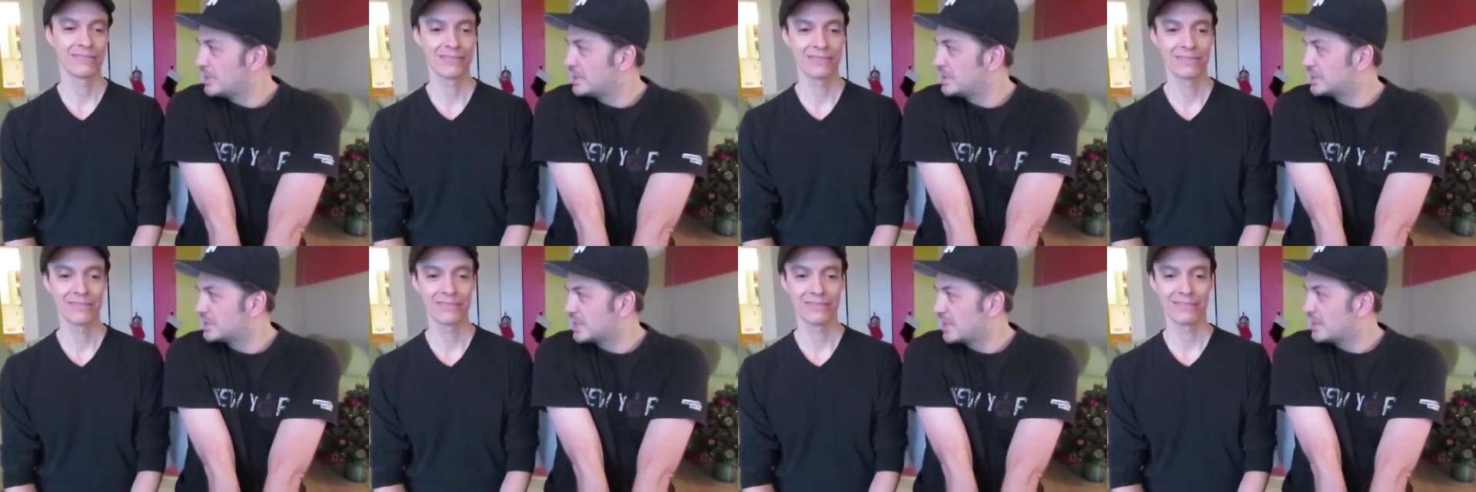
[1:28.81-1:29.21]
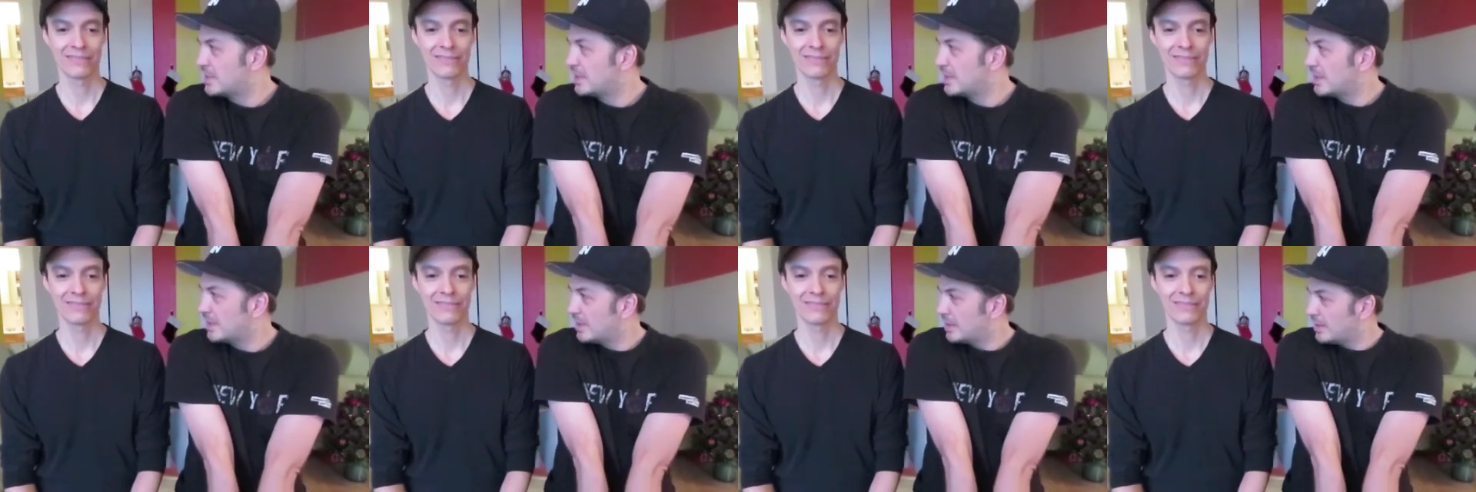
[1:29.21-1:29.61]
Speaker 1: And he
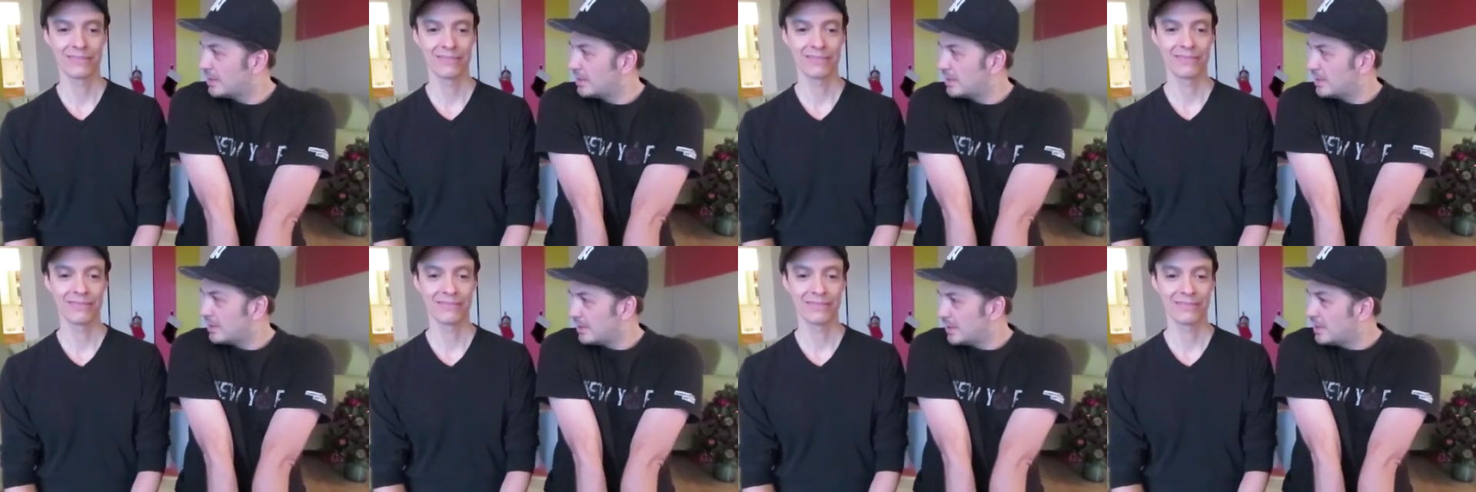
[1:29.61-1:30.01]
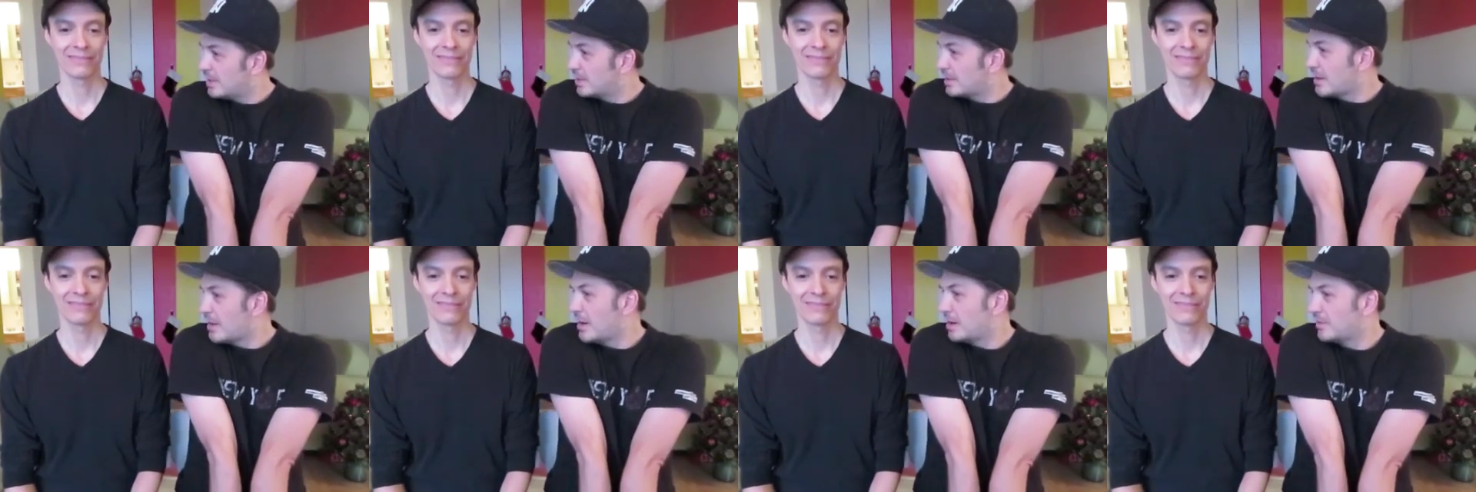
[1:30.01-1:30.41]
said,
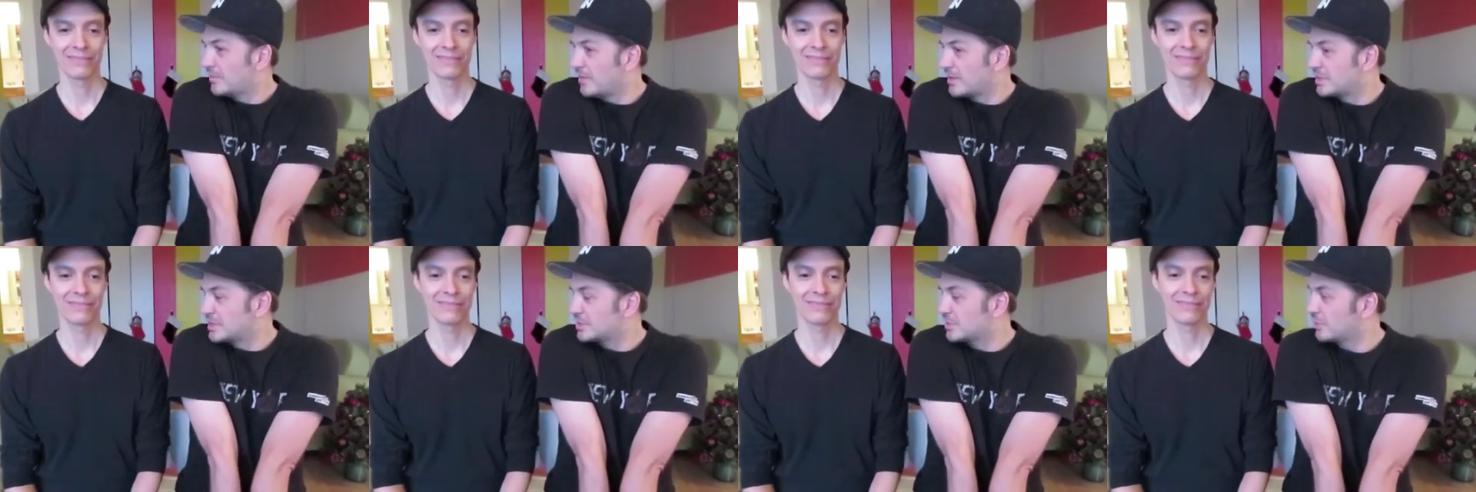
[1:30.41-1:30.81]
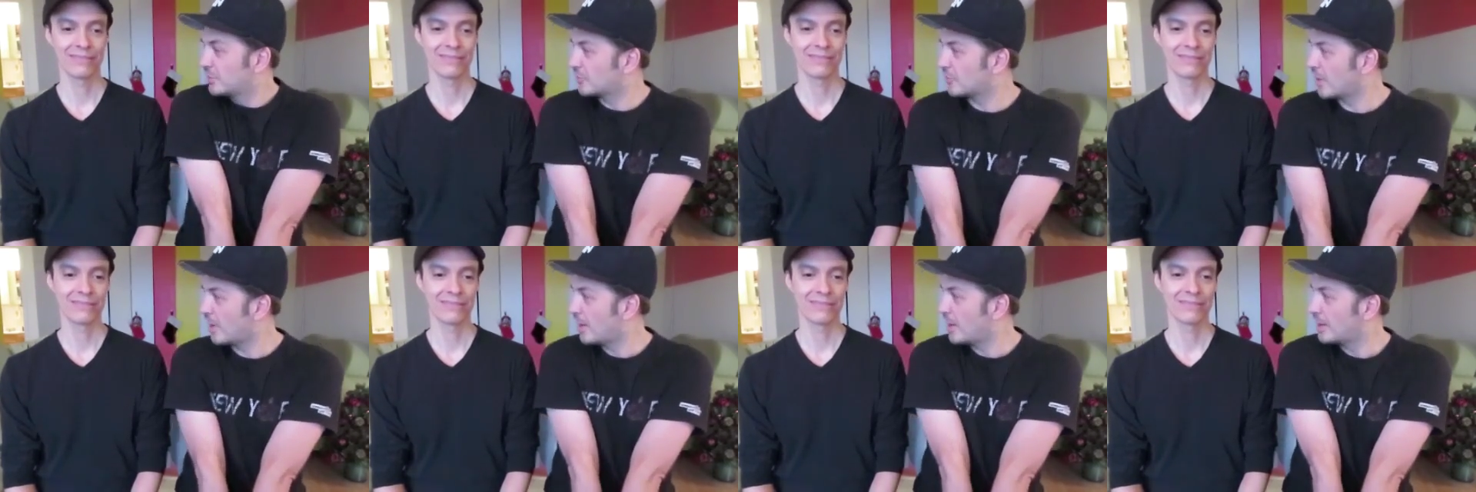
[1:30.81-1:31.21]
he kind of like
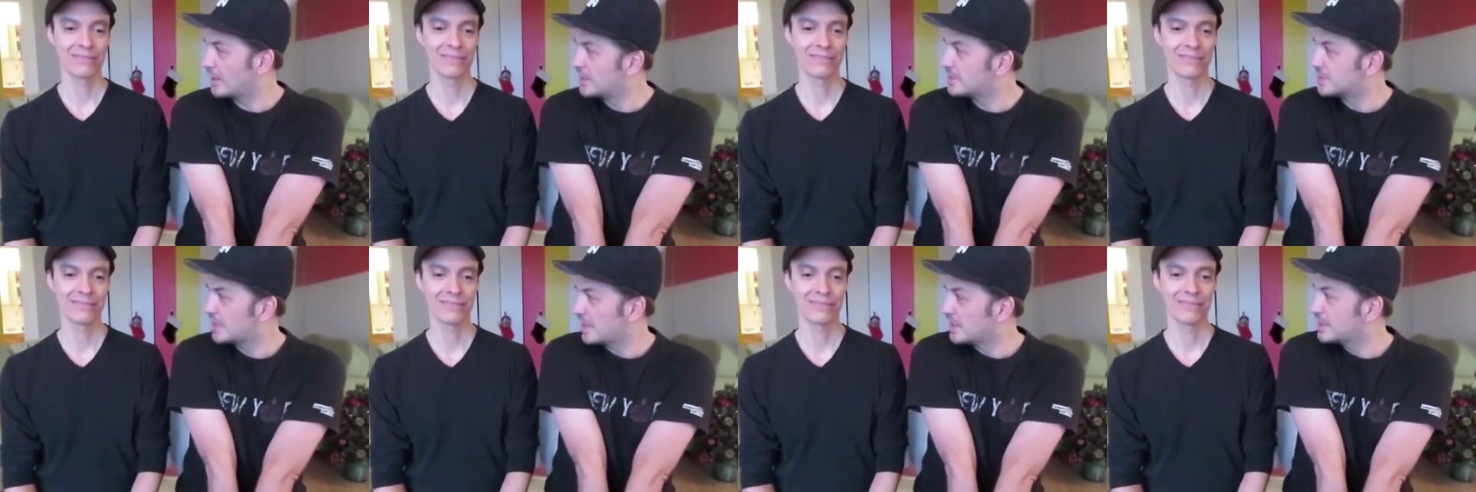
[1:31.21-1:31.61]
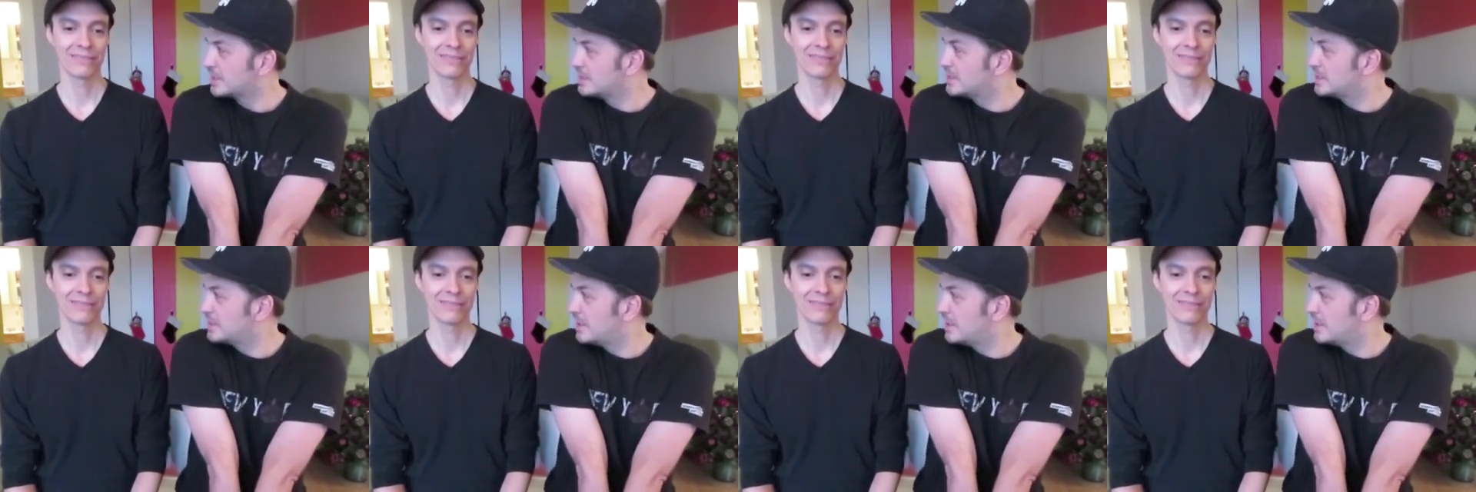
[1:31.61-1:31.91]
started crying. He said, I can